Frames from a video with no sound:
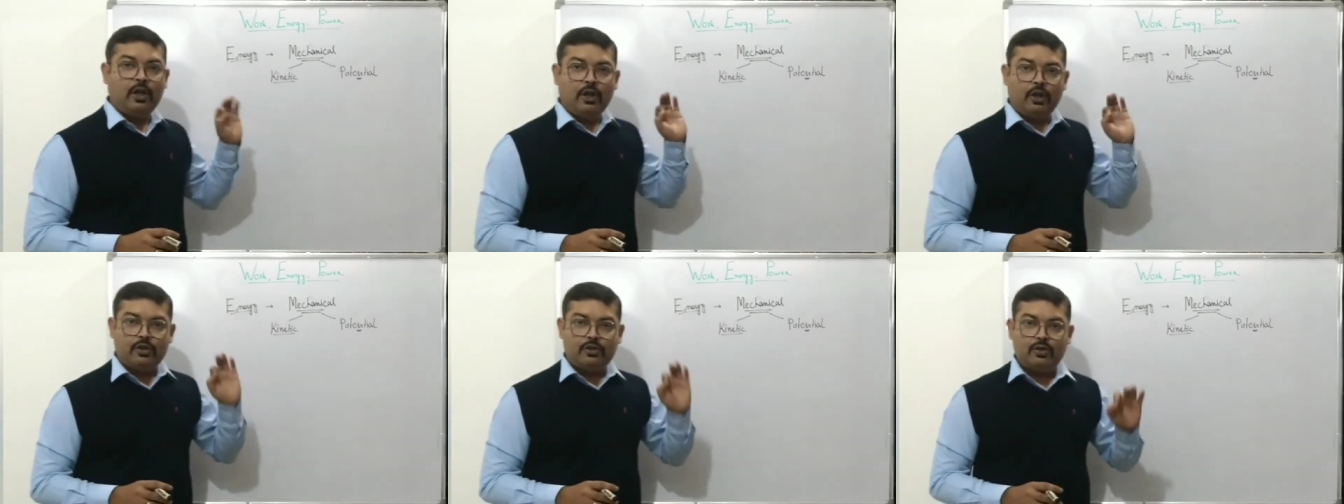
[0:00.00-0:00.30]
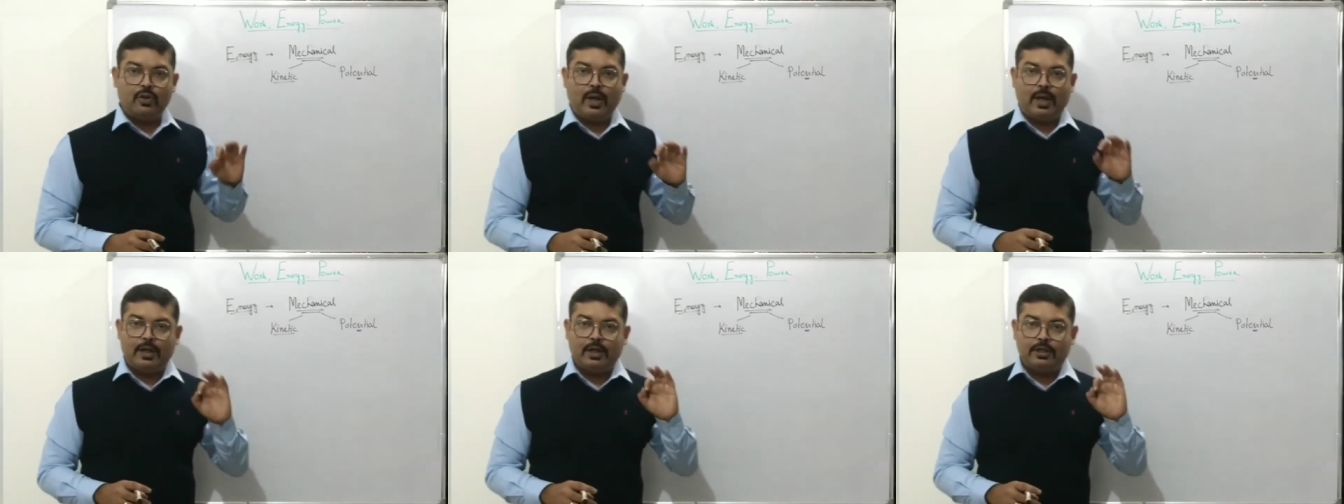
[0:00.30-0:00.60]
So
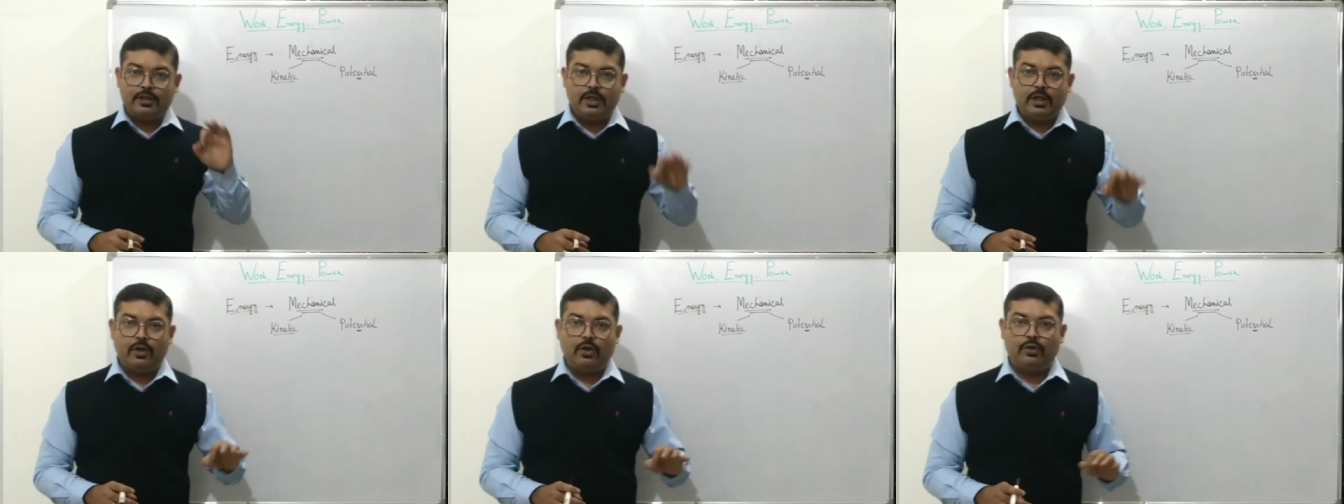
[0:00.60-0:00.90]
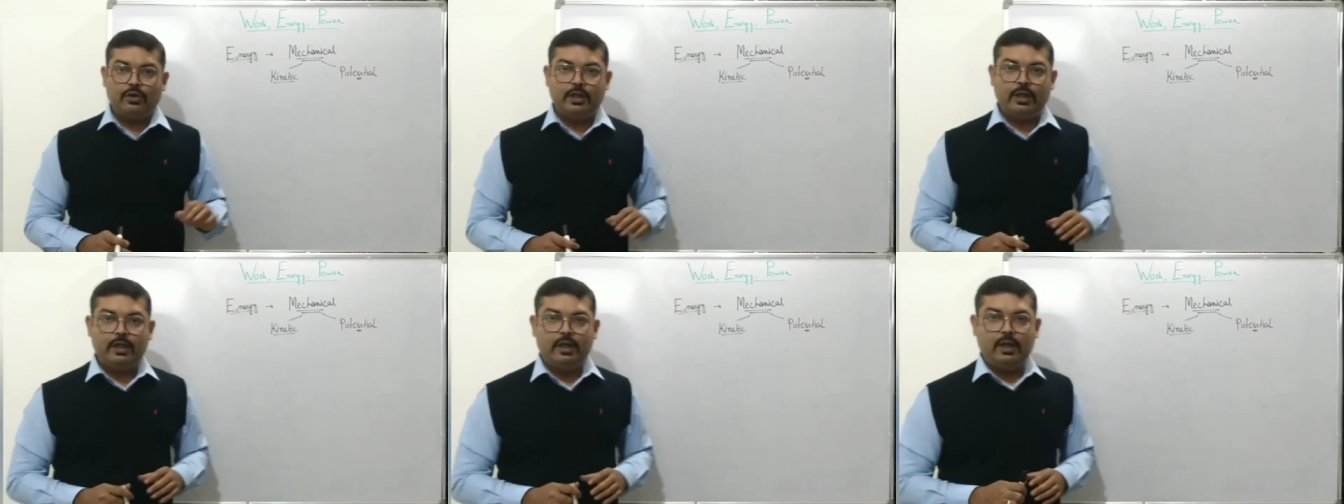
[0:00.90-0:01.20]
energy
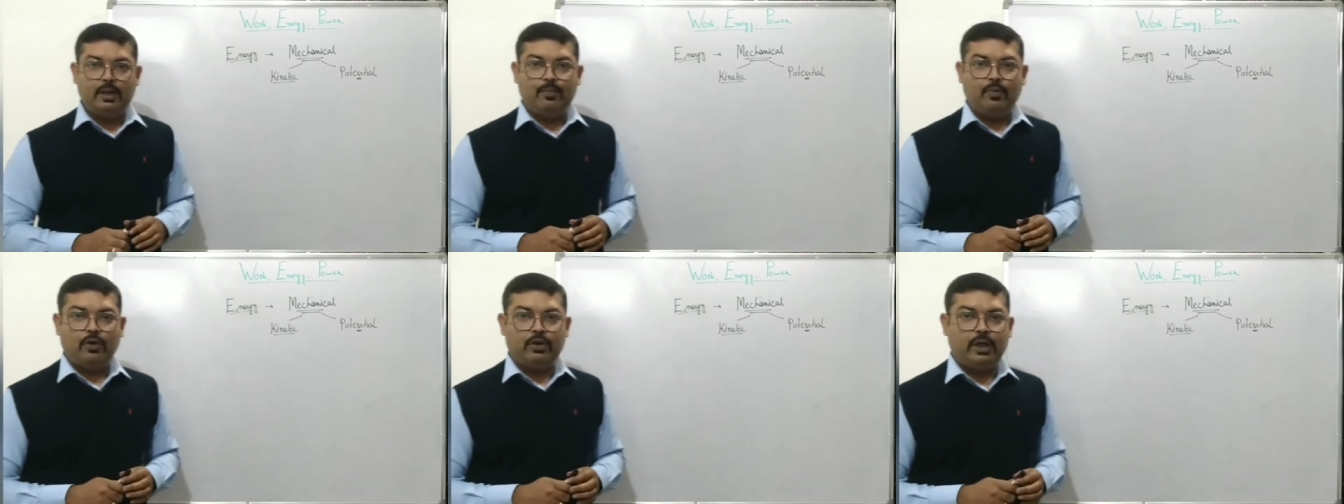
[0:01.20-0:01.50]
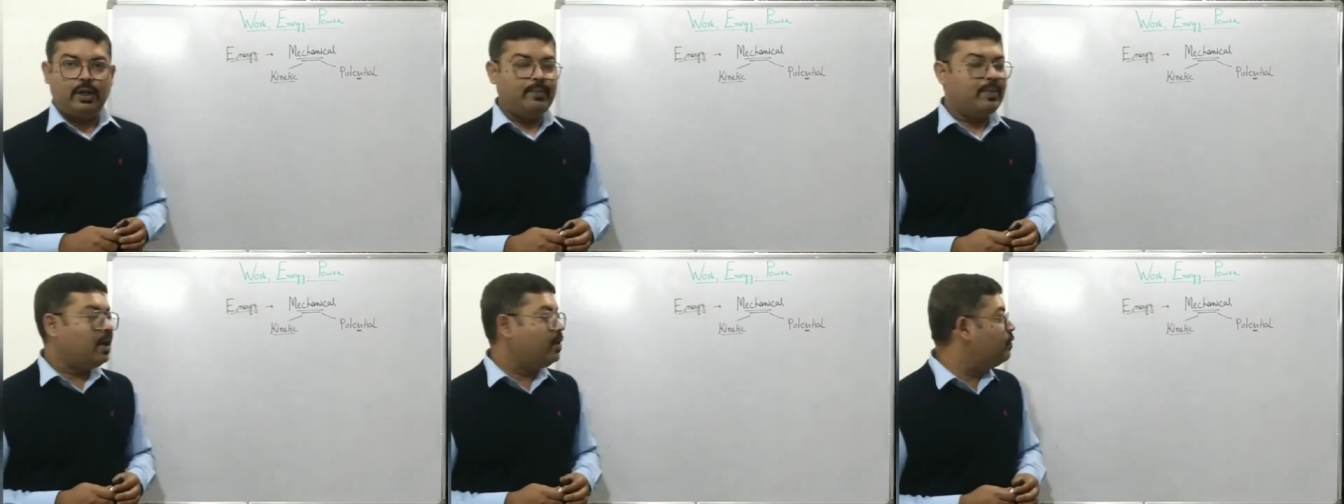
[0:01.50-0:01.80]
contained in a body
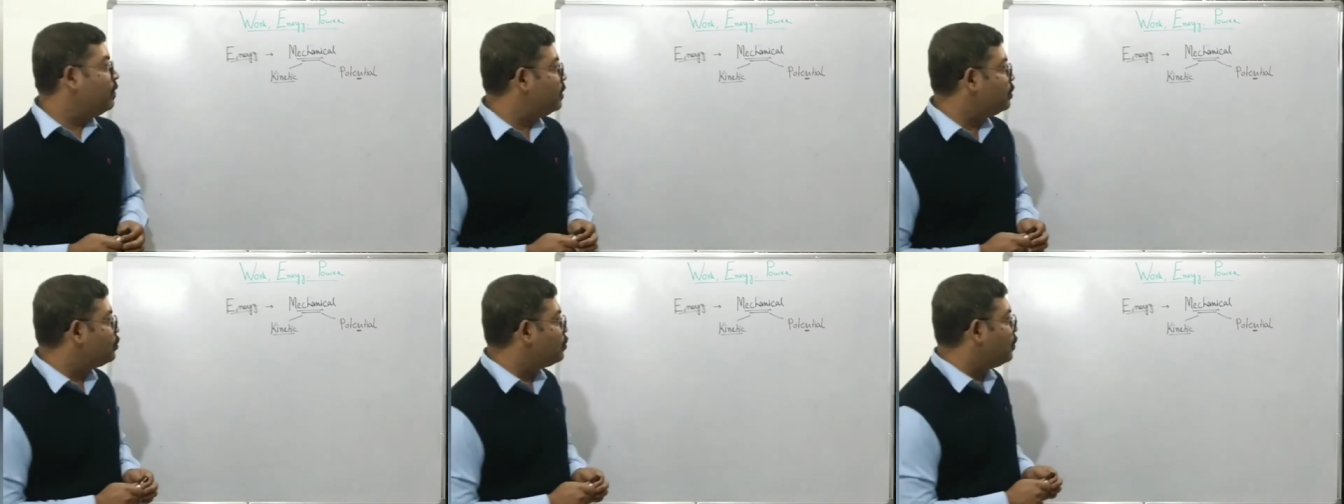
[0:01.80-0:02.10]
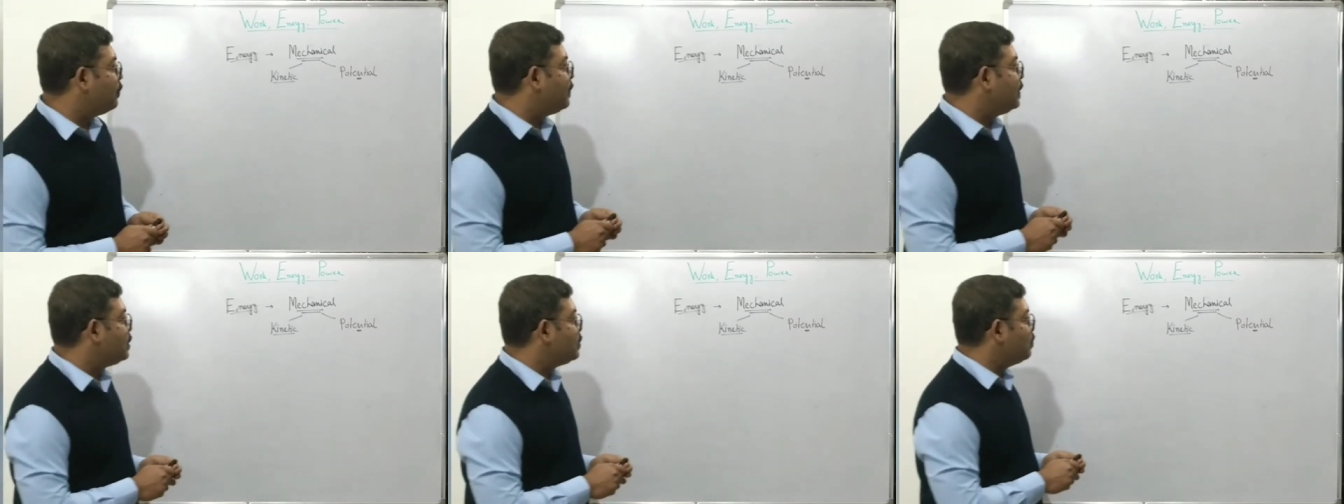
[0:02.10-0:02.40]
by virtue
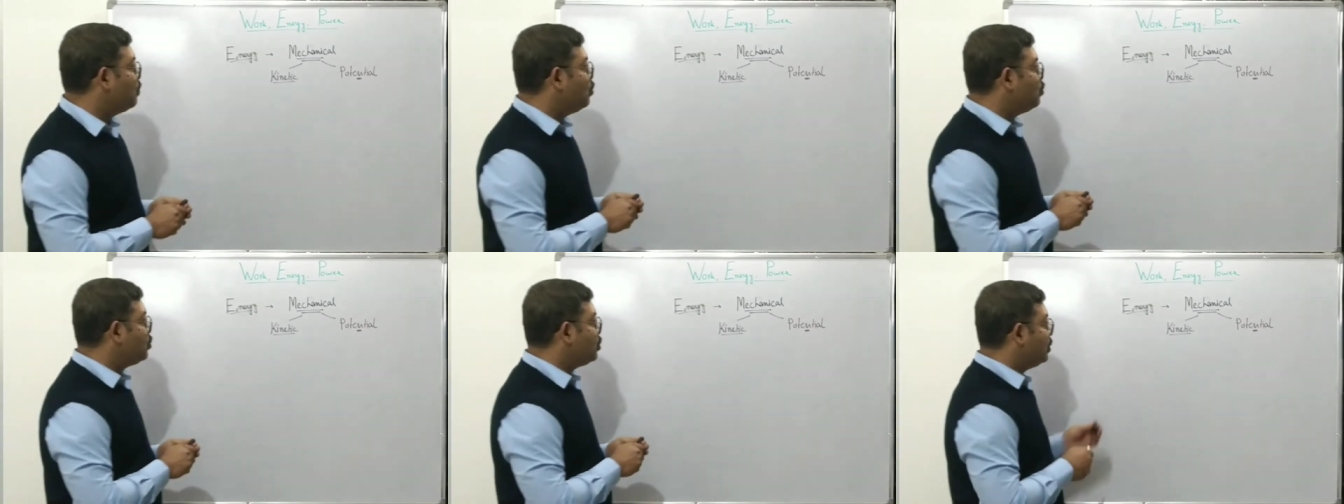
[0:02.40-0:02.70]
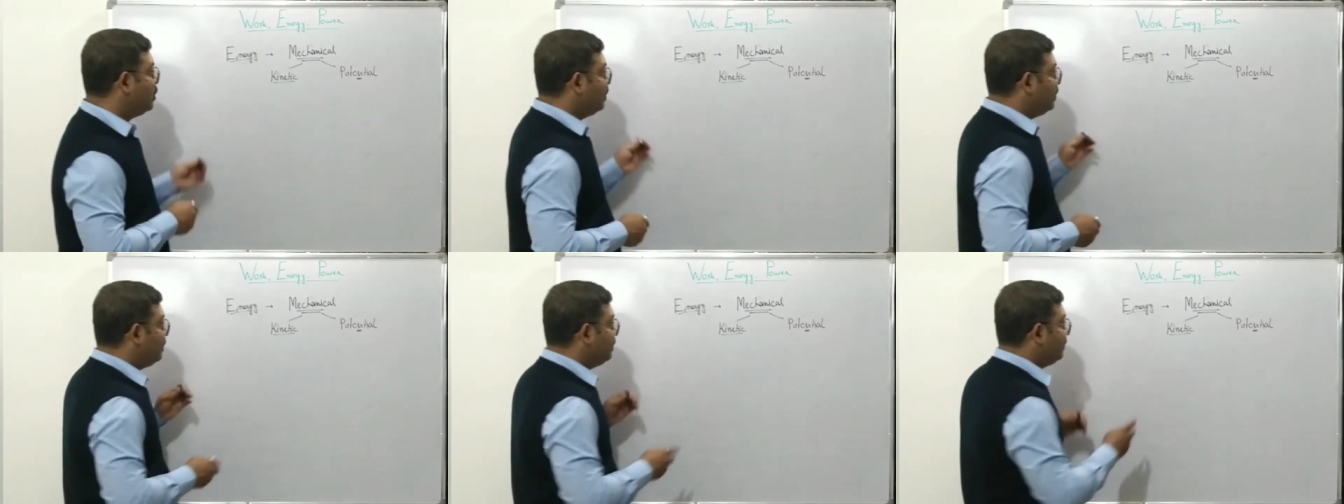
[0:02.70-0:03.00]
of its
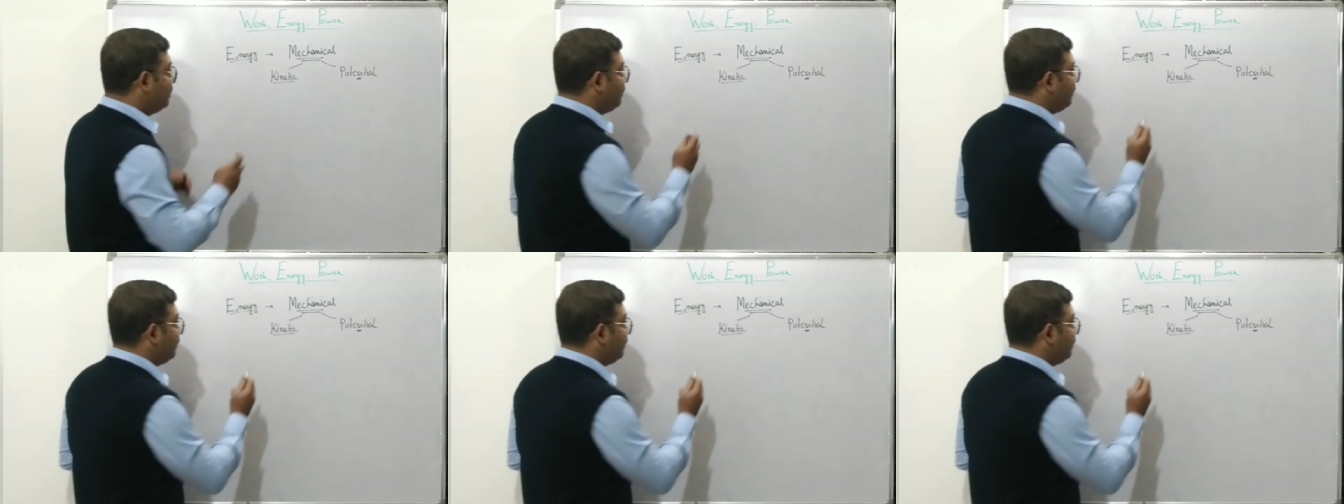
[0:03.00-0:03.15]
motion,